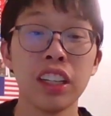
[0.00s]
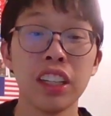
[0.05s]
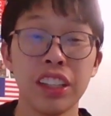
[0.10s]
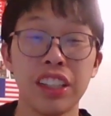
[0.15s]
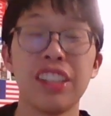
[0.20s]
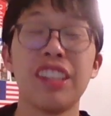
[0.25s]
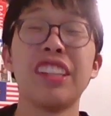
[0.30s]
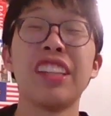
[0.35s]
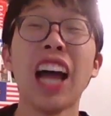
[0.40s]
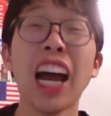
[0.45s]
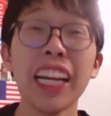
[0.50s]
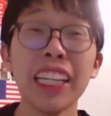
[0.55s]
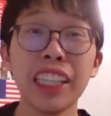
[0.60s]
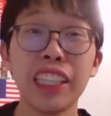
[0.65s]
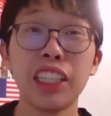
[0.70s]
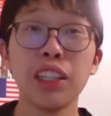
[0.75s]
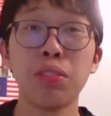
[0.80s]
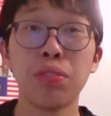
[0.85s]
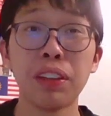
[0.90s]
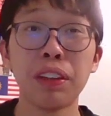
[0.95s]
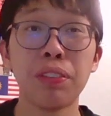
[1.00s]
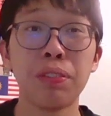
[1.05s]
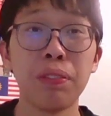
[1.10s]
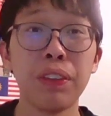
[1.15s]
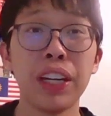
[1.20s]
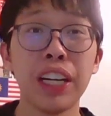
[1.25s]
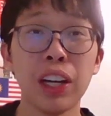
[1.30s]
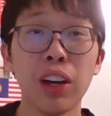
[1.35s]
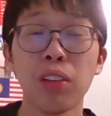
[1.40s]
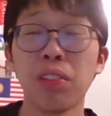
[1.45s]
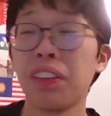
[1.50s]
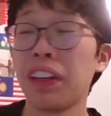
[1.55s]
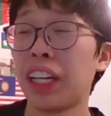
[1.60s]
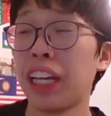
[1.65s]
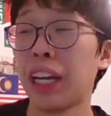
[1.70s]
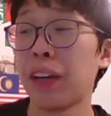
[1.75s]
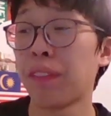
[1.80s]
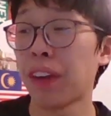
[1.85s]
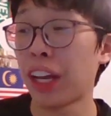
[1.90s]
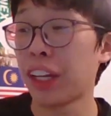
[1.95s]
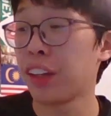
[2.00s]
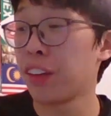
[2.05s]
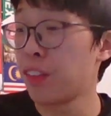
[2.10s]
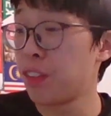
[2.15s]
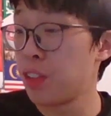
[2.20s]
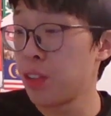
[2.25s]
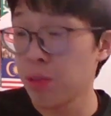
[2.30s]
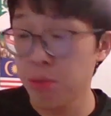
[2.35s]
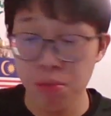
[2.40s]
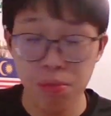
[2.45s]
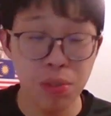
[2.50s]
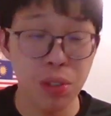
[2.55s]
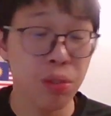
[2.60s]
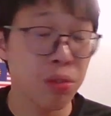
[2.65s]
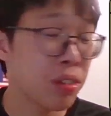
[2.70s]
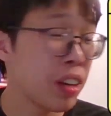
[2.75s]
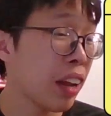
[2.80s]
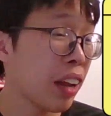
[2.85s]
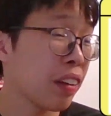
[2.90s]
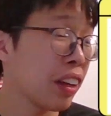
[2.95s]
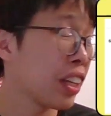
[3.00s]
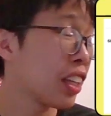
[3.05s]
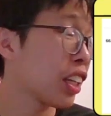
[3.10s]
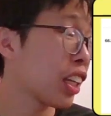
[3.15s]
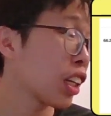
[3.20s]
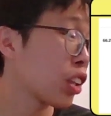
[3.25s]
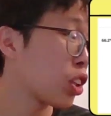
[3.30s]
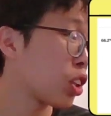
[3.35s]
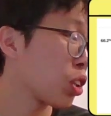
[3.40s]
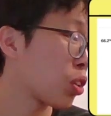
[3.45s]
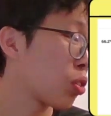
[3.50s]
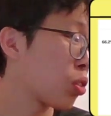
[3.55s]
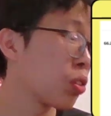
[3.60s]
The 95th minute of the game and you've you've let in such a